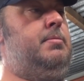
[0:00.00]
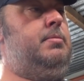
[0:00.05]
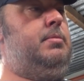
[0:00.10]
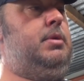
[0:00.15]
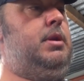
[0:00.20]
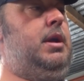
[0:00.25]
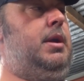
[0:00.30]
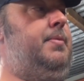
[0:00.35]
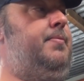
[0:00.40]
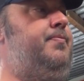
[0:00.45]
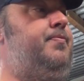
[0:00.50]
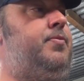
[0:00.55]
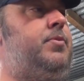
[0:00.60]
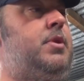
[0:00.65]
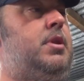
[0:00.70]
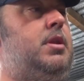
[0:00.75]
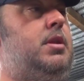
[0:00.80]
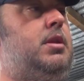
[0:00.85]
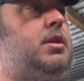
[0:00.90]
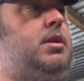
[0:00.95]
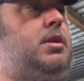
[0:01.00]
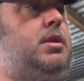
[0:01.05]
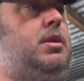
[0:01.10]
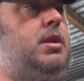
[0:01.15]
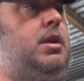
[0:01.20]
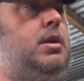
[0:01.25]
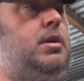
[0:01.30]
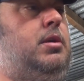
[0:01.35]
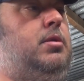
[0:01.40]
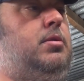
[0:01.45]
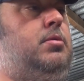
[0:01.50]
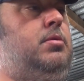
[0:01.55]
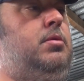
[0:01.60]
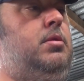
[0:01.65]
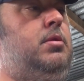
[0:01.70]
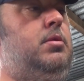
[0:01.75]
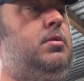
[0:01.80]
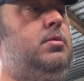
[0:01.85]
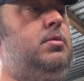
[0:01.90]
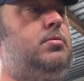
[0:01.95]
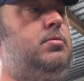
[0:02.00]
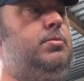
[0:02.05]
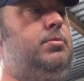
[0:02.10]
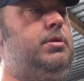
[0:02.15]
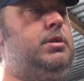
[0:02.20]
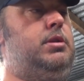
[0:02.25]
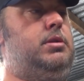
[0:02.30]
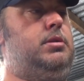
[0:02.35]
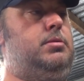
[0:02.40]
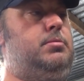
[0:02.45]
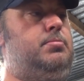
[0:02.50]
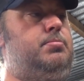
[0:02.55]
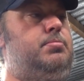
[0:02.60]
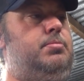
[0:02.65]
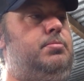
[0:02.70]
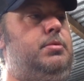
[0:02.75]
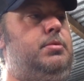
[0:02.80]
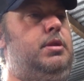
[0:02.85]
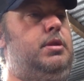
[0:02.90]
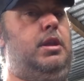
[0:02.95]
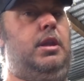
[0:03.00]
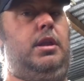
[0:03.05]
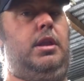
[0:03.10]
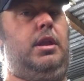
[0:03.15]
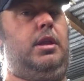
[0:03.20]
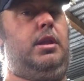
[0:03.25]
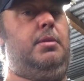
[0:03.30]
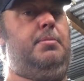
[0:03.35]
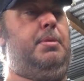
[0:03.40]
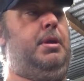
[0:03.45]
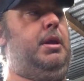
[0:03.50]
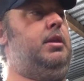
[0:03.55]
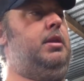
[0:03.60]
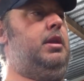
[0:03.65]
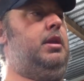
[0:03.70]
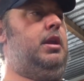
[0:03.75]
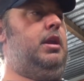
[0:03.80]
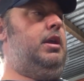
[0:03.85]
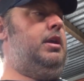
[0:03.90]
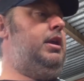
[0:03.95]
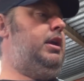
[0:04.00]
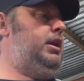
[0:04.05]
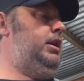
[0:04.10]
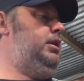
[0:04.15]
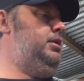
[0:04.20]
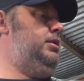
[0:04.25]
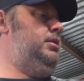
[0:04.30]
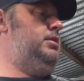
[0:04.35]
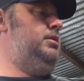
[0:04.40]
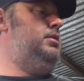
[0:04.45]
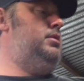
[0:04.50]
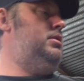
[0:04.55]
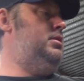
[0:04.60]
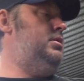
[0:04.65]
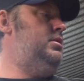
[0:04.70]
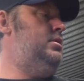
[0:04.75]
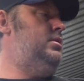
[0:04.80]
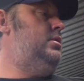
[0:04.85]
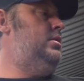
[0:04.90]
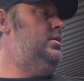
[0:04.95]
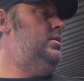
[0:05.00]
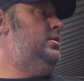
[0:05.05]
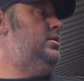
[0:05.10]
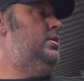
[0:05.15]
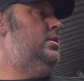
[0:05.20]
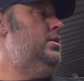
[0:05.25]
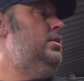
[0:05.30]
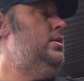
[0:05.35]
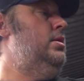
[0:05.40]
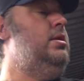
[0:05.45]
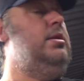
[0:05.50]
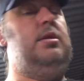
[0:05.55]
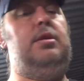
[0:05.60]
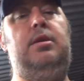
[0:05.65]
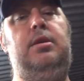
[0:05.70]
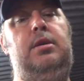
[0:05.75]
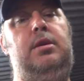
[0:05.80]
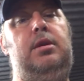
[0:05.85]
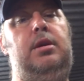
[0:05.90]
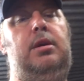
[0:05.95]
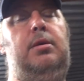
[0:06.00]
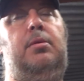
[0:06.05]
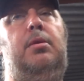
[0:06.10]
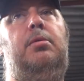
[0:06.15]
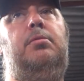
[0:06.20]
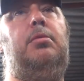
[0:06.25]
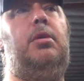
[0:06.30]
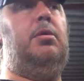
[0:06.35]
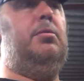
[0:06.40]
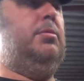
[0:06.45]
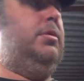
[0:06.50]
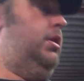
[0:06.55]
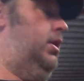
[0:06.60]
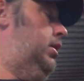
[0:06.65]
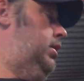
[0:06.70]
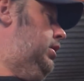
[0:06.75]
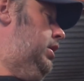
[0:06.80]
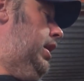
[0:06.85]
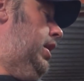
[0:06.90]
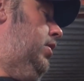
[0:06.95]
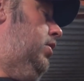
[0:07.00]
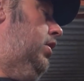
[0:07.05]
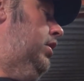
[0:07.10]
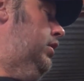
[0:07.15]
Yeah, so this is the bit that I need. It won't work. Now I